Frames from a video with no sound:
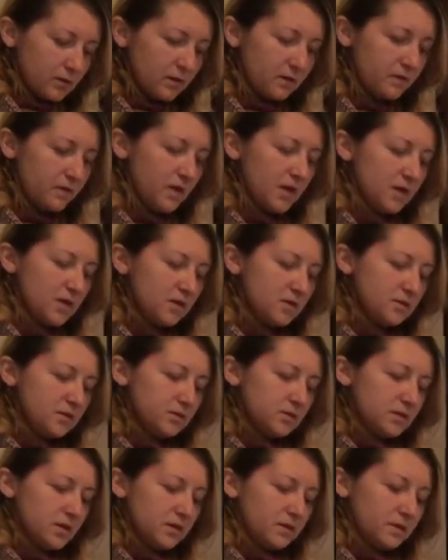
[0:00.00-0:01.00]
I felt
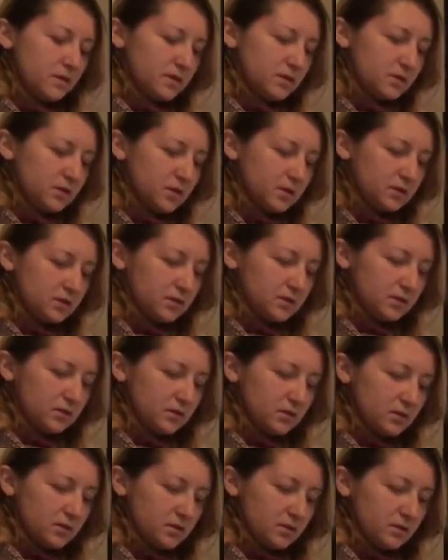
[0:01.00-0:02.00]
that
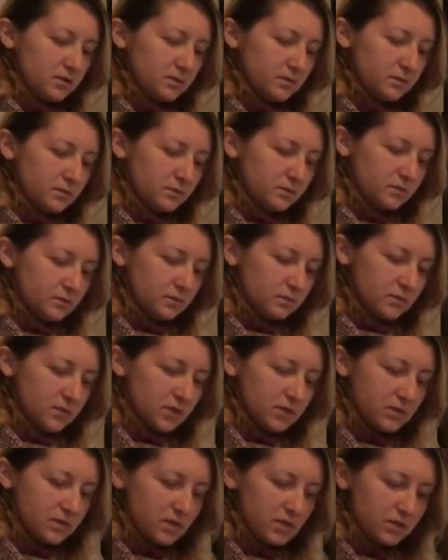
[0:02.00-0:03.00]

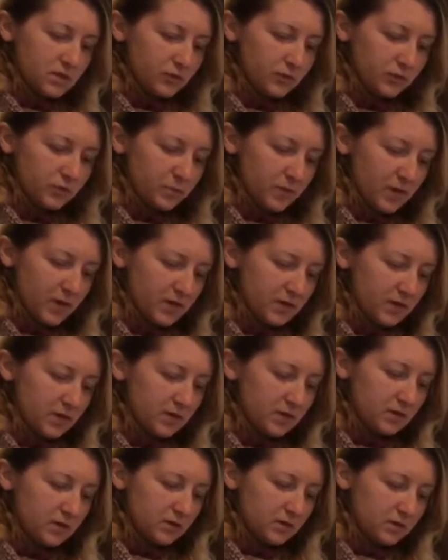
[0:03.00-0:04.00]
the 6 foot
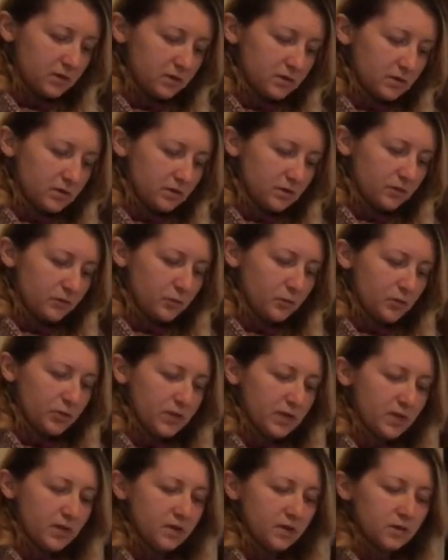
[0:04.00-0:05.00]
body of
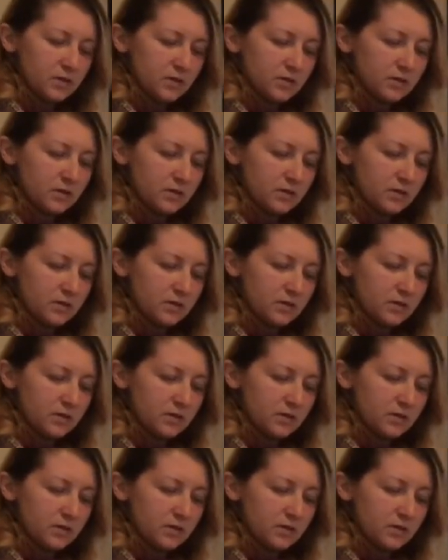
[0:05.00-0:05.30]
Buddha